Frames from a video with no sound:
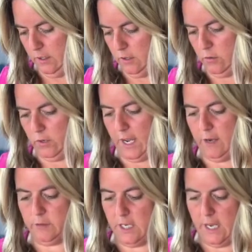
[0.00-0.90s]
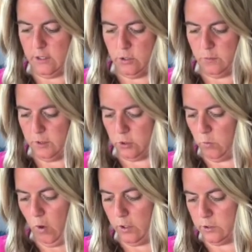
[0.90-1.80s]
You don't have to add too much
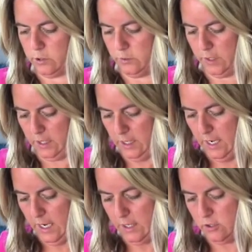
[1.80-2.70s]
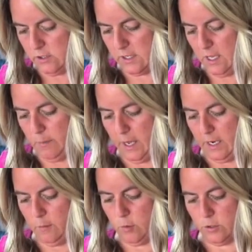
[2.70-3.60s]
water to it. And you just keep
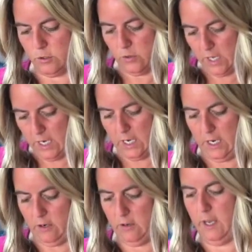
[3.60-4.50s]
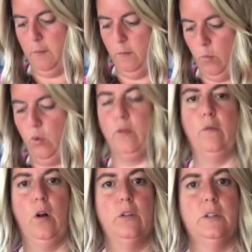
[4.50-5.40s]
adding more zucchini and you get more
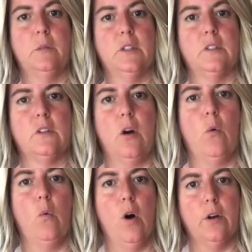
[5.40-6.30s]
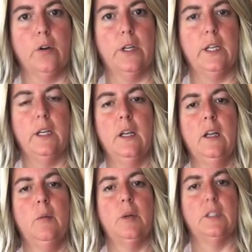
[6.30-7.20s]
volume because it's got water in it,
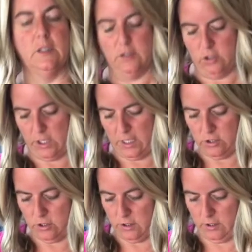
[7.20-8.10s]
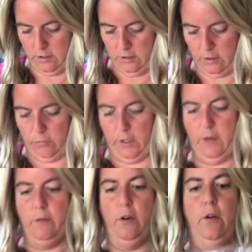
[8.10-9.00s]
but it doesn't change the
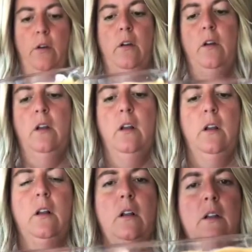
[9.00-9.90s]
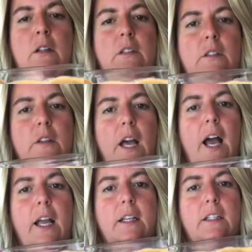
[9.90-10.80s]
flavor. So
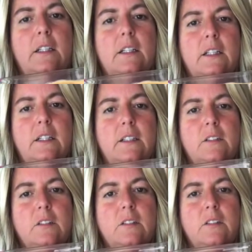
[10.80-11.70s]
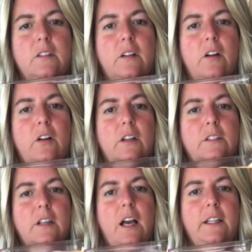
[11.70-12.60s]
that is our
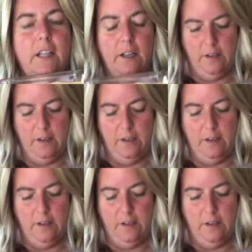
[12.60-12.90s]
lasagna.